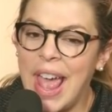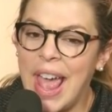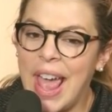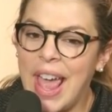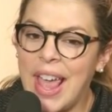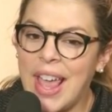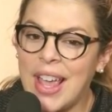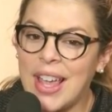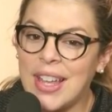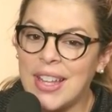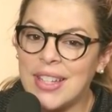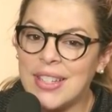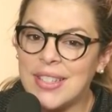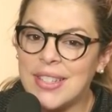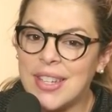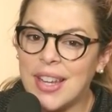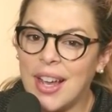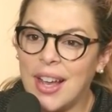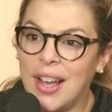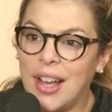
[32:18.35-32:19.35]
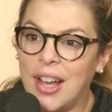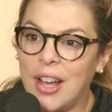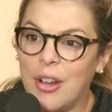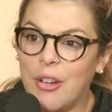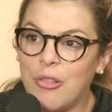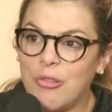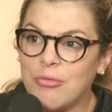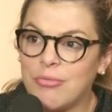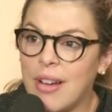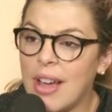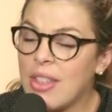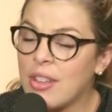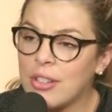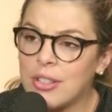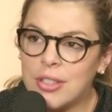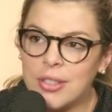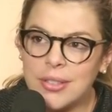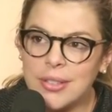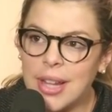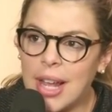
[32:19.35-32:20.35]
And whether
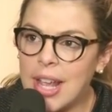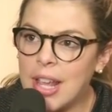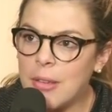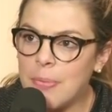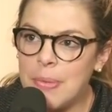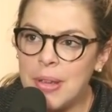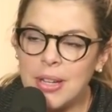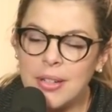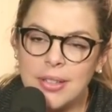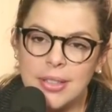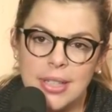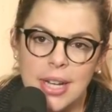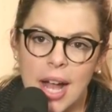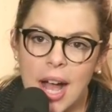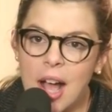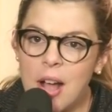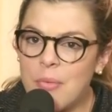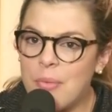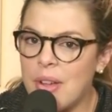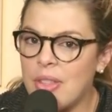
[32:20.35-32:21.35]
you're like me or not,